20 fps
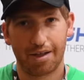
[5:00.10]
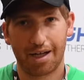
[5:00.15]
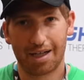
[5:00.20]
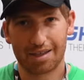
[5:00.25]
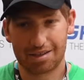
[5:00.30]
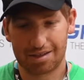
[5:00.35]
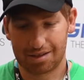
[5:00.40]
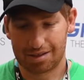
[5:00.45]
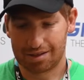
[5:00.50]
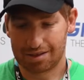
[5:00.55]

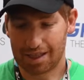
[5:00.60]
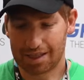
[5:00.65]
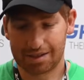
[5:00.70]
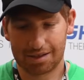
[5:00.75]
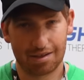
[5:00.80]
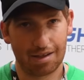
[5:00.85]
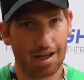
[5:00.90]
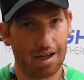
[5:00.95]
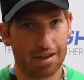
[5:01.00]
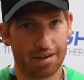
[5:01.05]
that's,
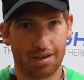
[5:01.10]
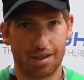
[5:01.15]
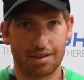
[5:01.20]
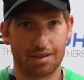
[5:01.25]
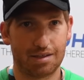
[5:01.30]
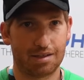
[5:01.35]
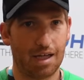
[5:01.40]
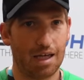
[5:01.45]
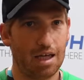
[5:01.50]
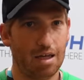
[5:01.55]
that's not
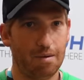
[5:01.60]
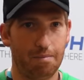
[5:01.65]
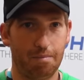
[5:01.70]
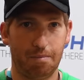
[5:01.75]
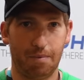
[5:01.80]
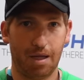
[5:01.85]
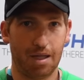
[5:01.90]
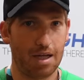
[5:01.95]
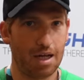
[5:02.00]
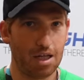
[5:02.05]
the
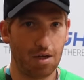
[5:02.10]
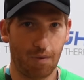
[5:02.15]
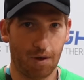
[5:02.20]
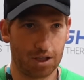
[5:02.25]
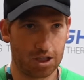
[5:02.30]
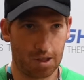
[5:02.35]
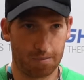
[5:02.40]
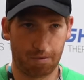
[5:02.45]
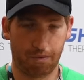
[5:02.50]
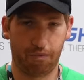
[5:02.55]
same in any
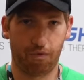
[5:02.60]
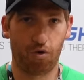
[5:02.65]
way, shape, or